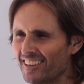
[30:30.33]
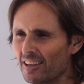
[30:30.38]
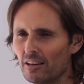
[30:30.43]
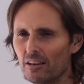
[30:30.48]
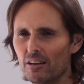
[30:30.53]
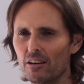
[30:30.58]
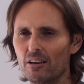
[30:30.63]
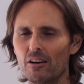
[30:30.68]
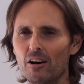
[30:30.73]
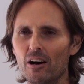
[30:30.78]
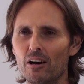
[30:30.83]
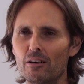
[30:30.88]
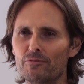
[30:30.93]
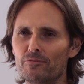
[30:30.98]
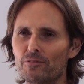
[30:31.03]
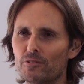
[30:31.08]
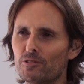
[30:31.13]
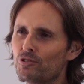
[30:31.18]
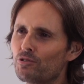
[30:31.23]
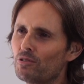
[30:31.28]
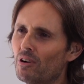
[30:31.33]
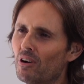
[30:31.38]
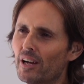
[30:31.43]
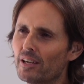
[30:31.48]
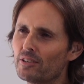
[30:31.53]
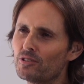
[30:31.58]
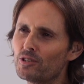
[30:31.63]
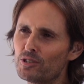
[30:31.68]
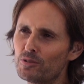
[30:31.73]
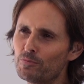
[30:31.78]
yeah. of
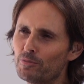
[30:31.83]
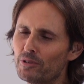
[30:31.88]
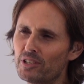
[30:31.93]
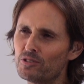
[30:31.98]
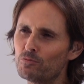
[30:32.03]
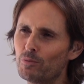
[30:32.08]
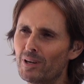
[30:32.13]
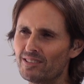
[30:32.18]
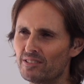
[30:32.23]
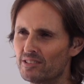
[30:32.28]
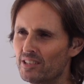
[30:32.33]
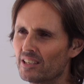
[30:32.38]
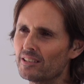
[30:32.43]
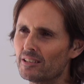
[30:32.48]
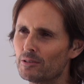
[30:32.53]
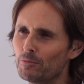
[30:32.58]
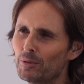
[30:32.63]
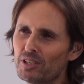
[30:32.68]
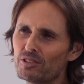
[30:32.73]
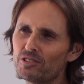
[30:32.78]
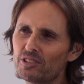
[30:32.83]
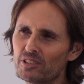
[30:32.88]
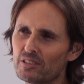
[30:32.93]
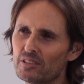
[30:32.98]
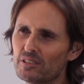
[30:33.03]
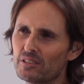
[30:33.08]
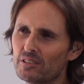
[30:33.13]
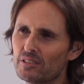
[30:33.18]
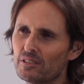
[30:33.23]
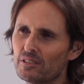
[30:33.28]
trying to suppress one single emotion.